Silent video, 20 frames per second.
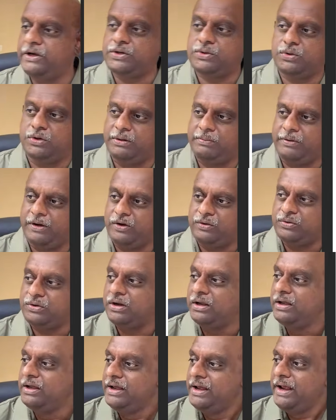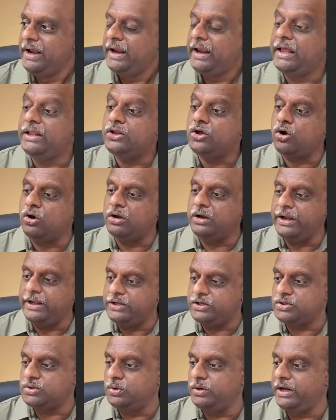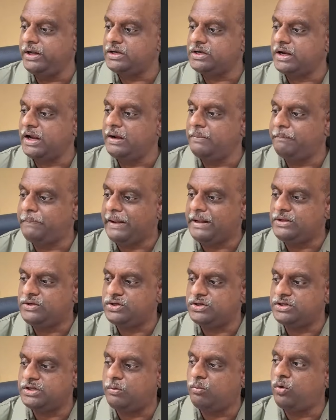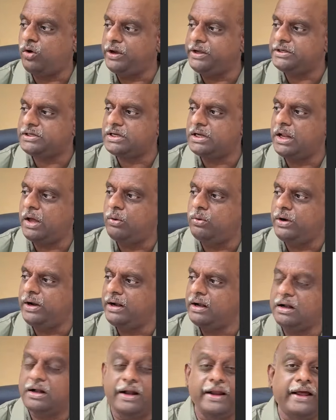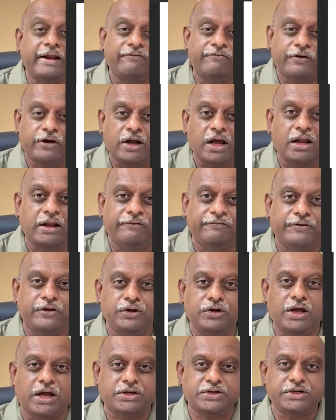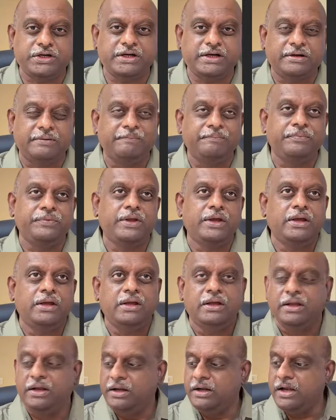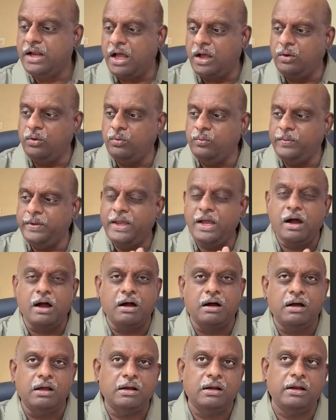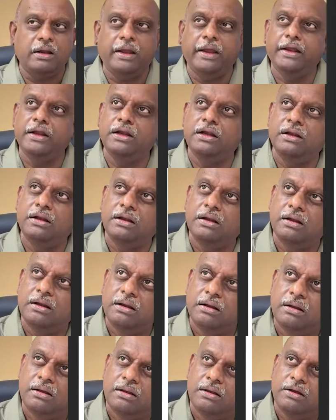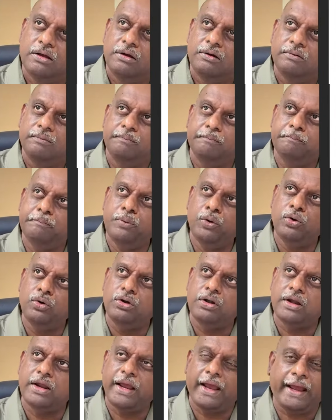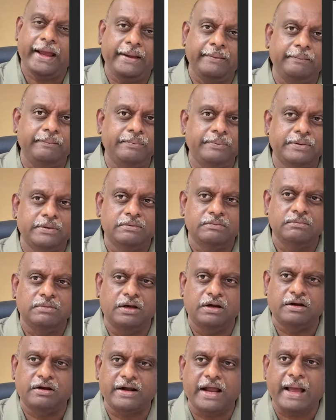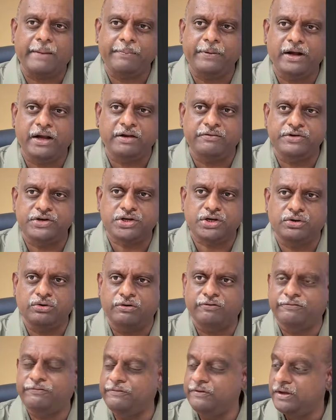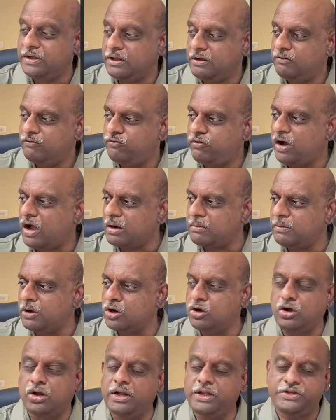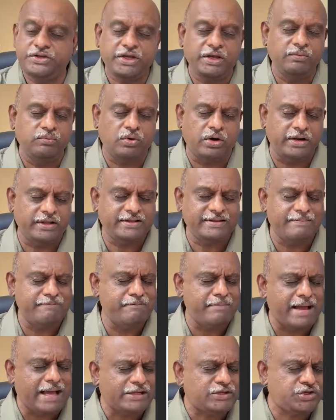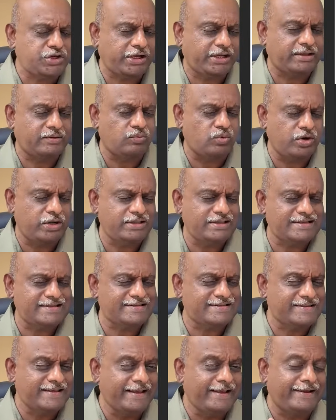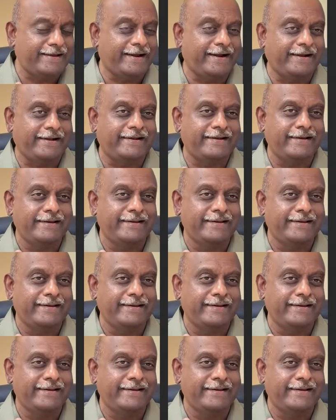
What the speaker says: sure about. Can the online students can punch the voice loud and clear for all of you, doctor? Now we are in boot camp, rapid revision of pharmacology. What is the magic? What is the secret